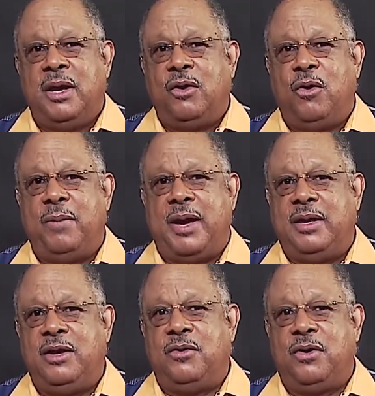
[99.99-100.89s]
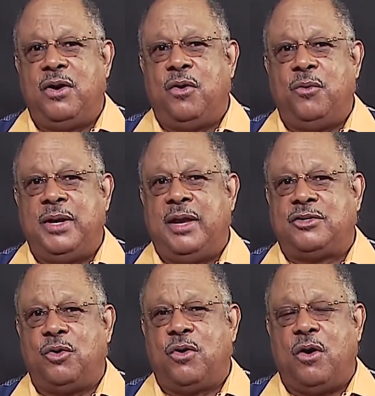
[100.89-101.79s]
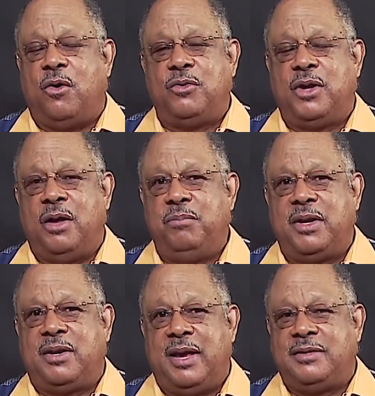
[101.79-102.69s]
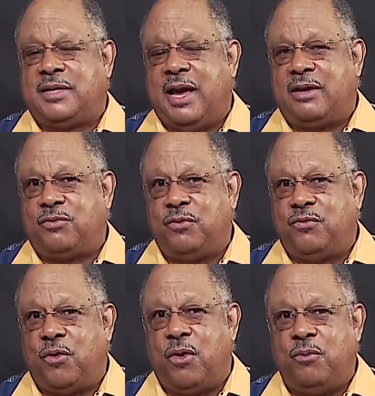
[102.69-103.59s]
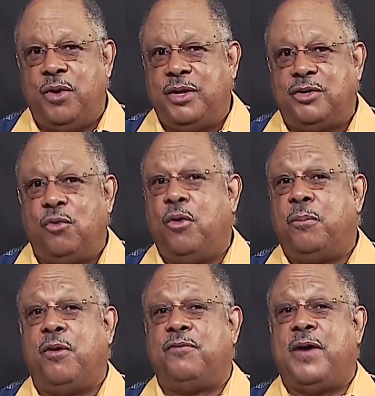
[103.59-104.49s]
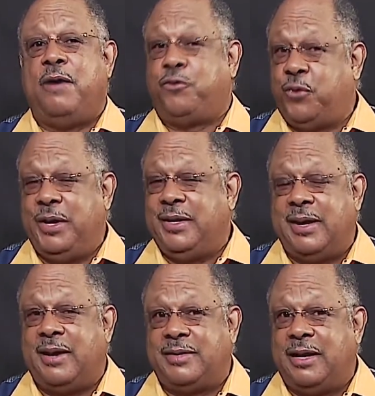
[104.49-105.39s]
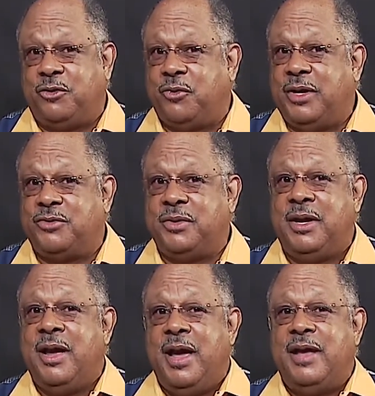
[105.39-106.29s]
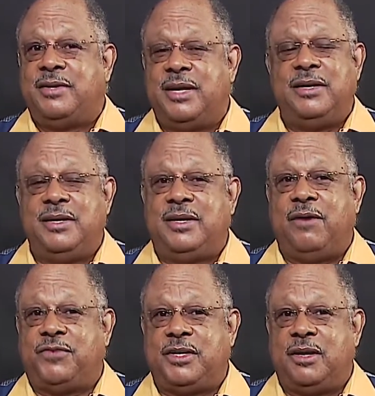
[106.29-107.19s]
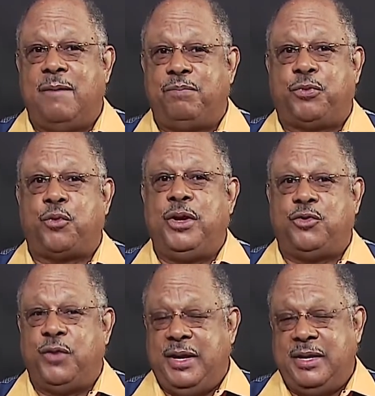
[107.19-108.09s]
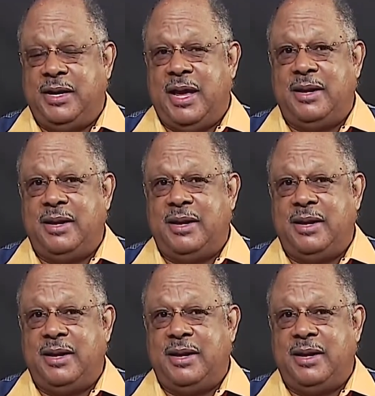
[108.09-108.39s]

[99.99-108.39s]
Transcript: going back a year ago with that so-called uh, middle-class tax reform where he took $1.5 trillion out of the Treasury and set the deficit up $3 trillion